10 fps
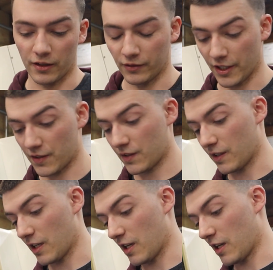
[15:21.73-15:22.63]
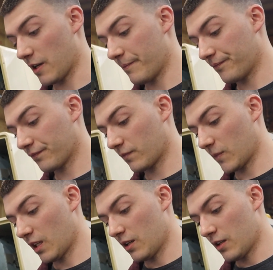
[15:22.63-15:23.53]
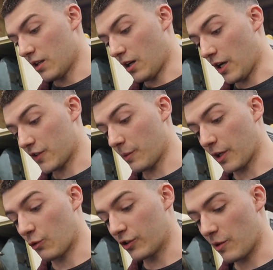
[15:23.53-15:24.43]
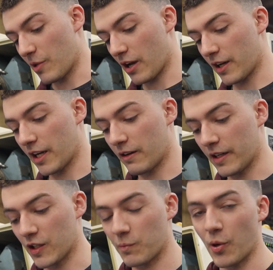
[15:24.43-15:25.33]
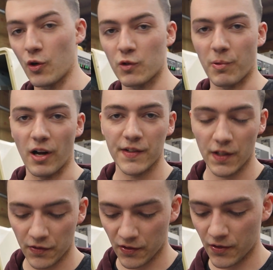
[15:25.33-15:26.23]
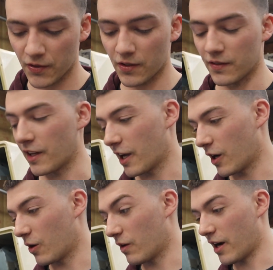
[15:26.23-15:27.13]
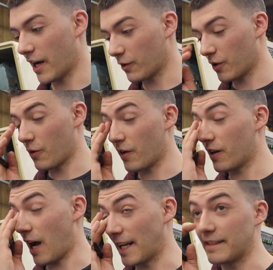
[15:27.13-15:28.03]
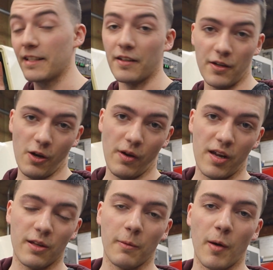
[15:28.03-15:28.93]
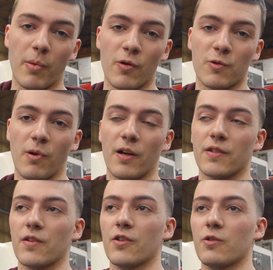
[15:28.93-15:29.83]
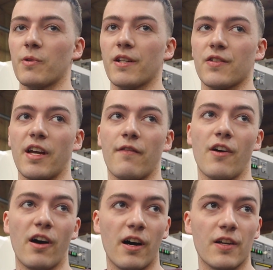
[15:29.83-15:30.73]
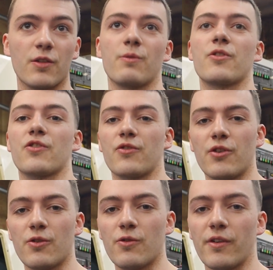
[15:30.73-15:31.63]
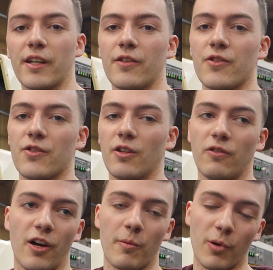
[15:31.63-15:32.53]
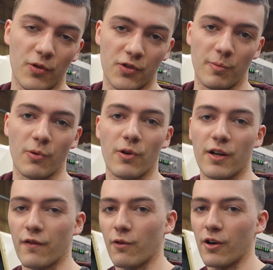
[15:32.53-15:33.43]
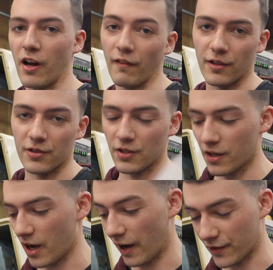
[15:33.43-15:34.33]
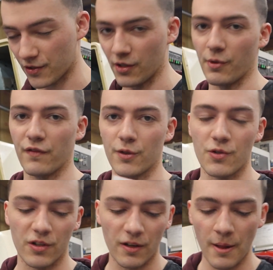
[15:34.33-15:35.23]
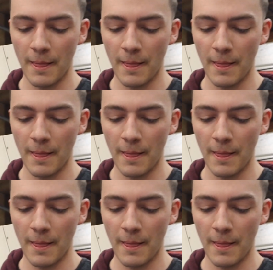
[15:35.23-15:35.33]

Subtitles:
Let's see. Something really big on here is post processors. Now, I didn't know anything about post processors because I have the Haas, which is new, and there's a lot of post support for obviously with Fusion.